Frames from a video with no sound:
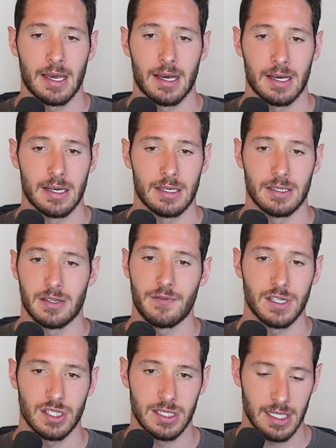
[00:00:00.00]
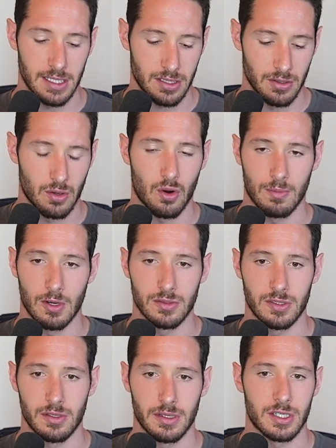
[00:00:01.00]
uh, deficiencies, due to
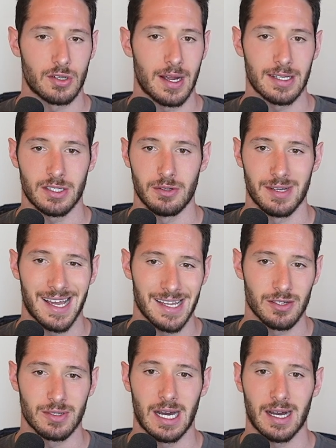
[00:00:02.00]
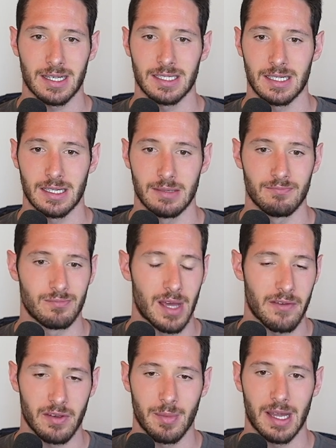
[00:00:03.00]
hormones, due to stress, due to endotoxin,
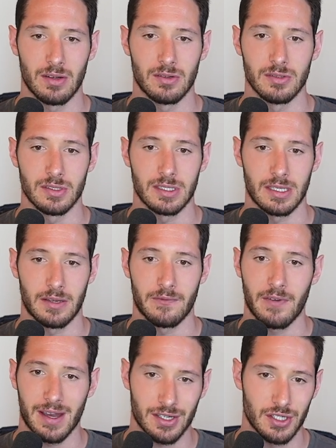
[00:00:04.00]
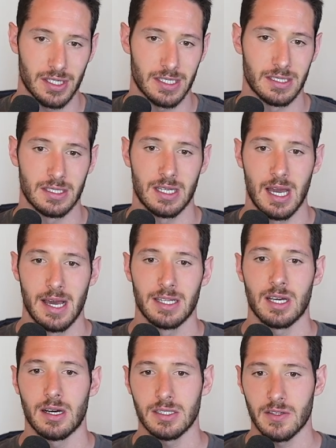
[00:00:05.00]
heavy metals, infections.
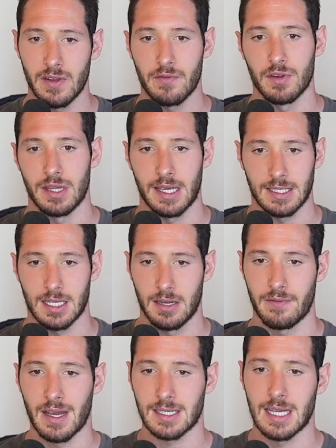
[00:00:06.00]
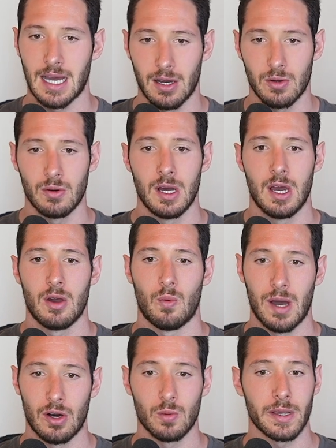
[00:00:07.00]
Tons of different things can affect how
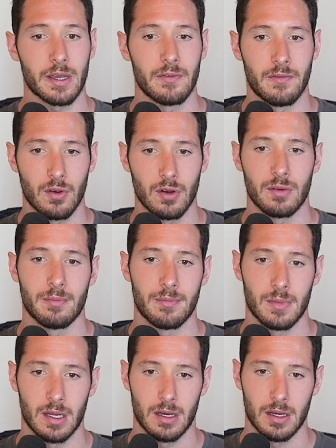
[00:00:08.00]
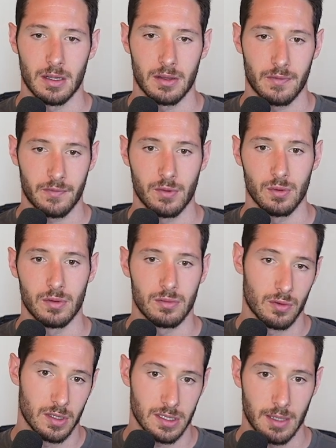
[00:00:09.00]
well we convert uh, the
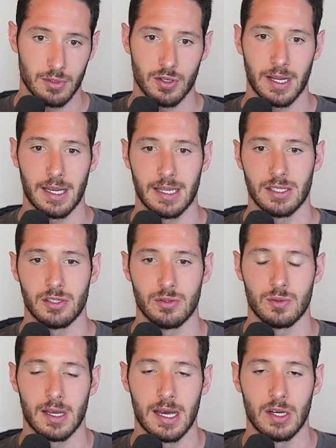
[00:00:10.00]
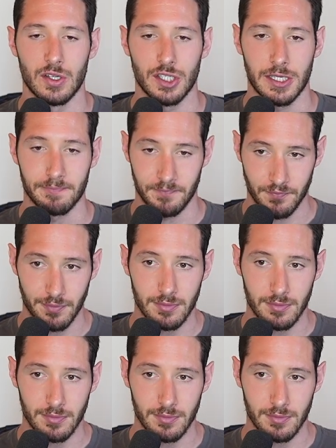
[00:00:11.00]
food or the substrate into energy.